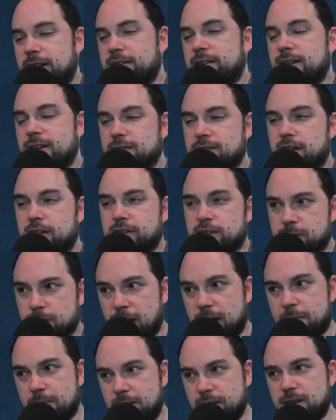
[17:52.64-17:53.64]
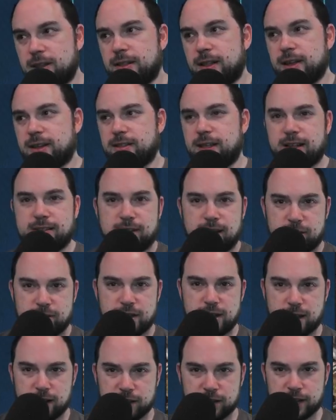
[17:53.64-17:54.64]
it's not just my opinion. Like, that's how
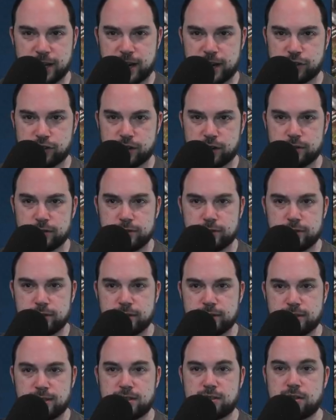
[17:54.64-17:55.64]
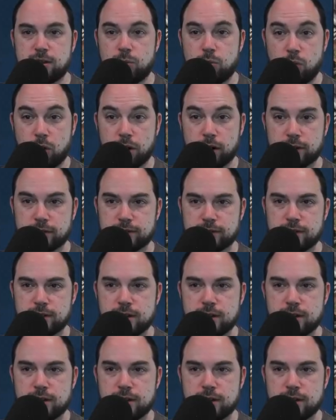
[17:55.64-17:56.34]
the inclination system works.